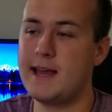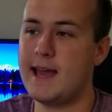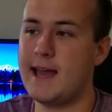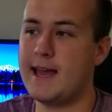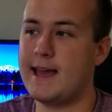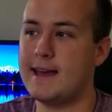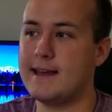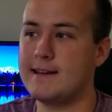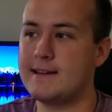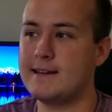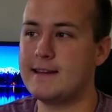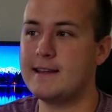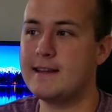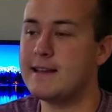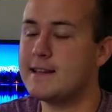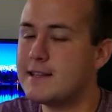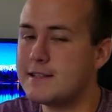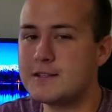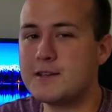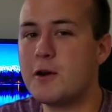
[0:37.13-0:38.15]
And
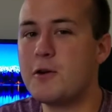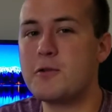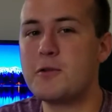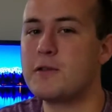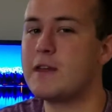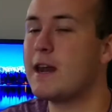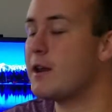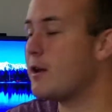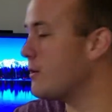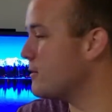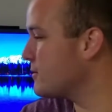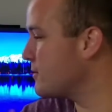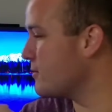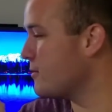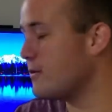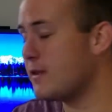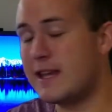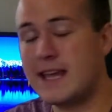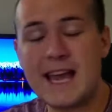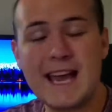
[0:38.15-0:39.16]
it doesn't go through that, it goes
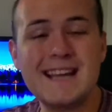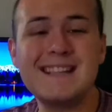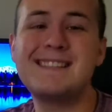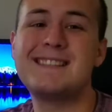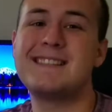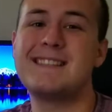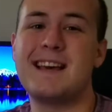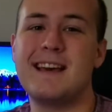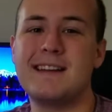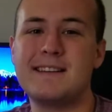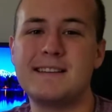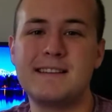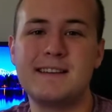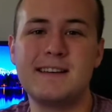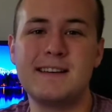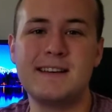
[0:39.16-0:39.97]
through the headset.